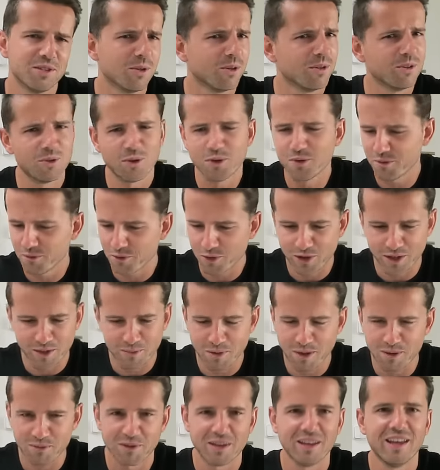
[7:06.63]
Don't worry
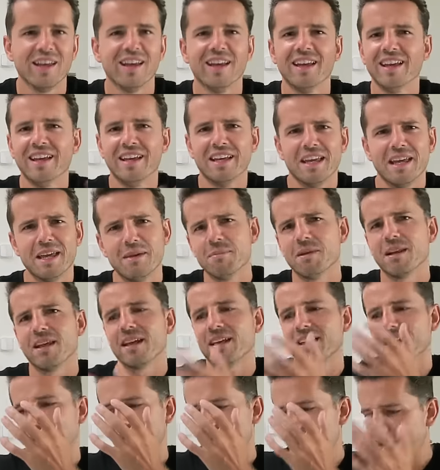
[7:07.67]
about him,
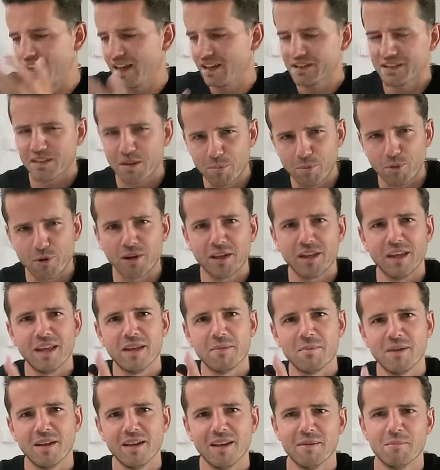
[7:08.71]
like, yeah, support
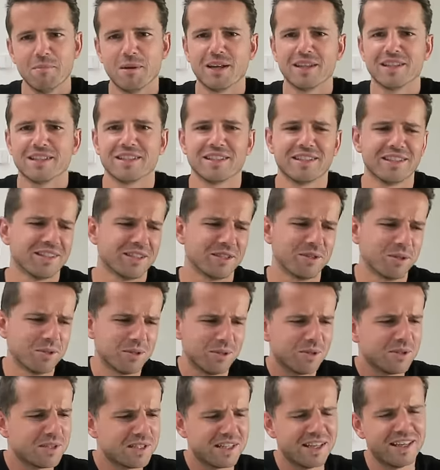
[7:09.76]
him, but
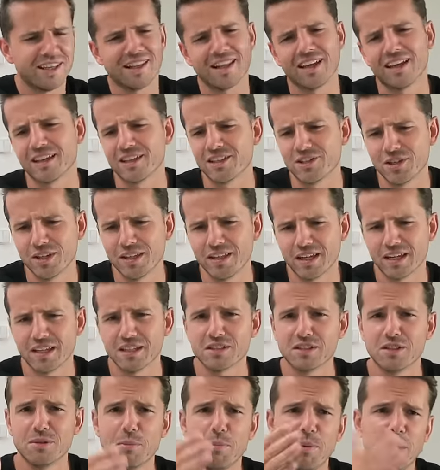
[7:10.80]
don't say like Cenek
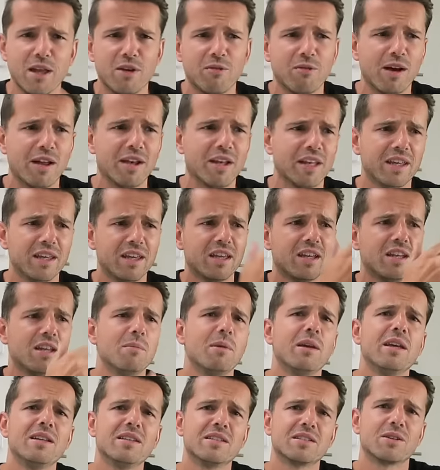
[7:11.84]
is the bad one, he kicked
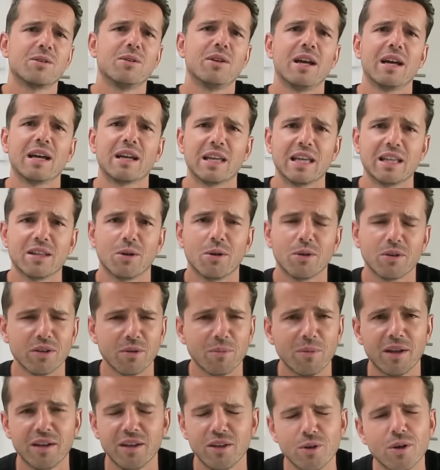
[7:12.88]
him, he's gonna get all
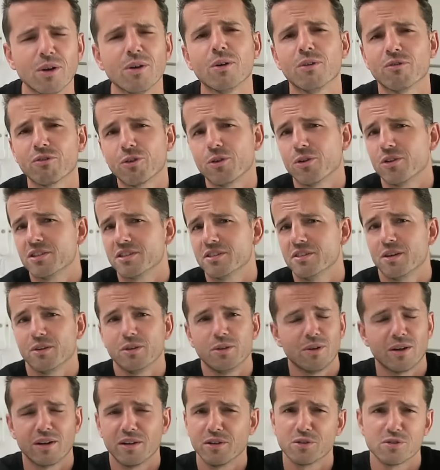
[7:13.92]
the money. No, of course not,
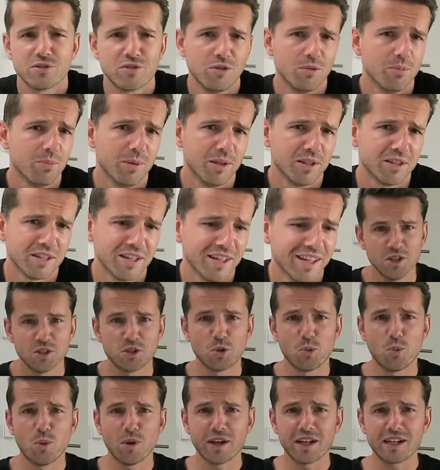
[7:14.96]
you are not stupid.
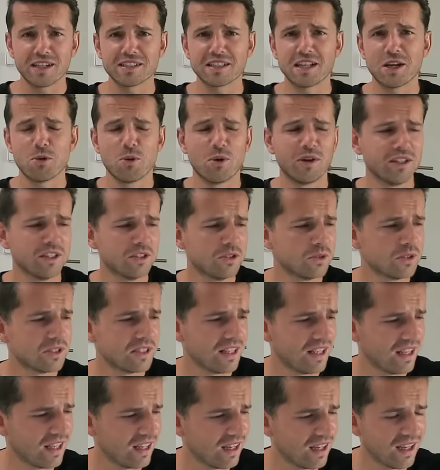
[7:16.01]
So what else I wanted to
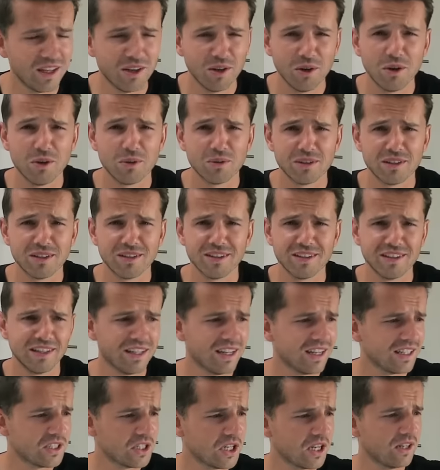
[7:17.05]
say, I don't know,
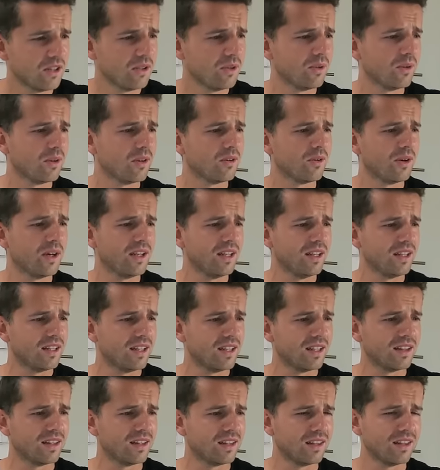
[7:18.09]
did I tell you already
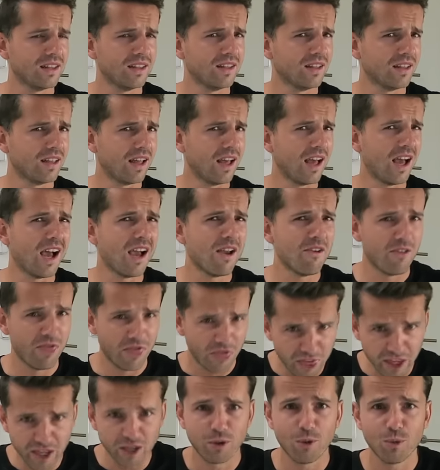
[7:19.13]
that I
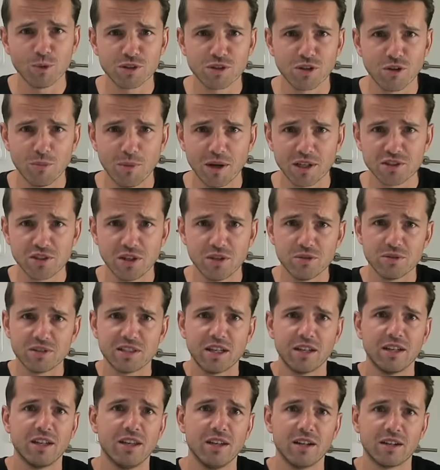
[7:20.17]
thank you so much that you
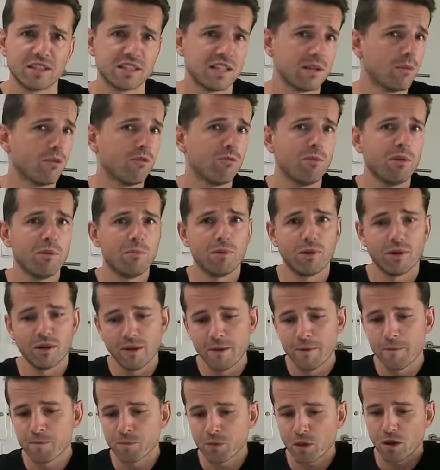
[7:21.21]
stayed here? Some of
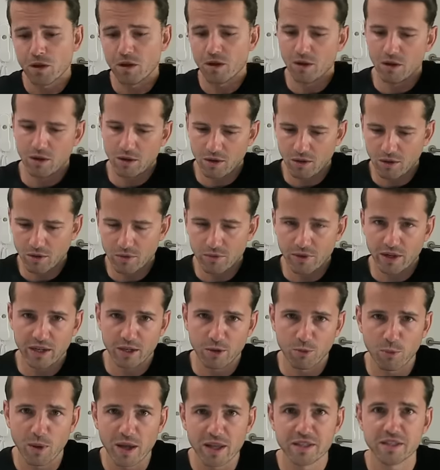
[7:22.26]
people
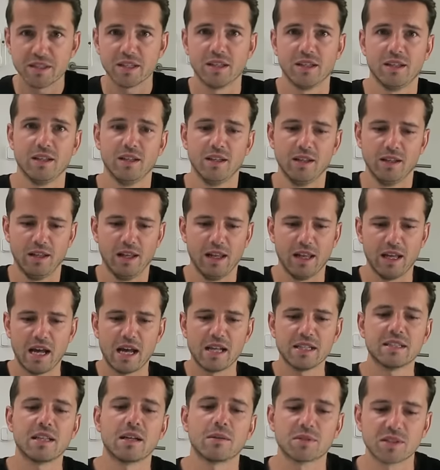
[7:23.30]
already went
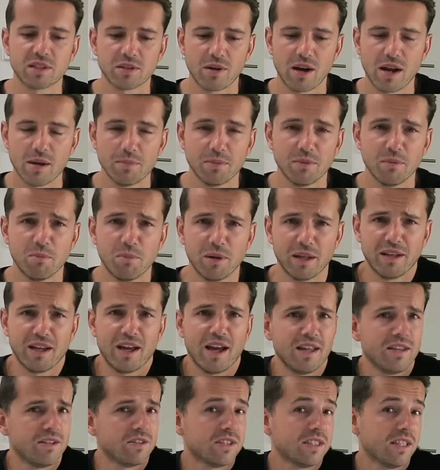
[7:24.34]
unsubscribed, but
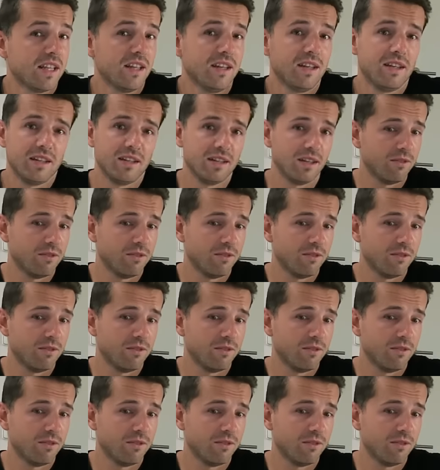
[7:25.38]
I understand it.